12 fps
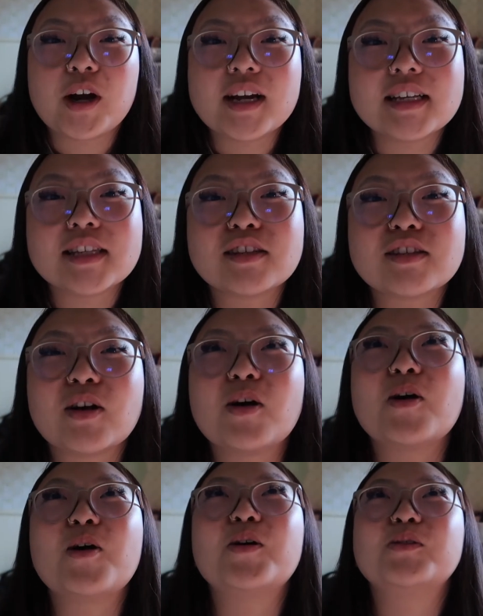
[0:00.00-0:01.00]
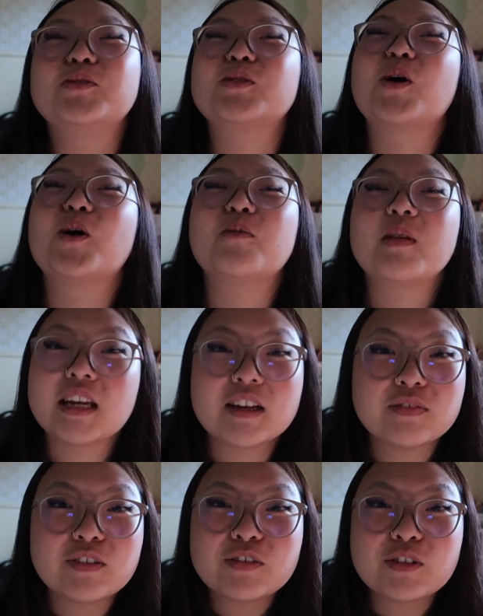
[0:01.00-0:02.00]
is so
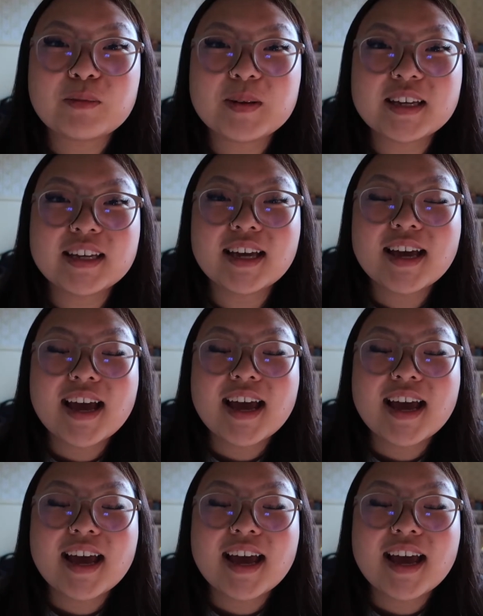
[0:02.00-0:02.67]
meaningful for me,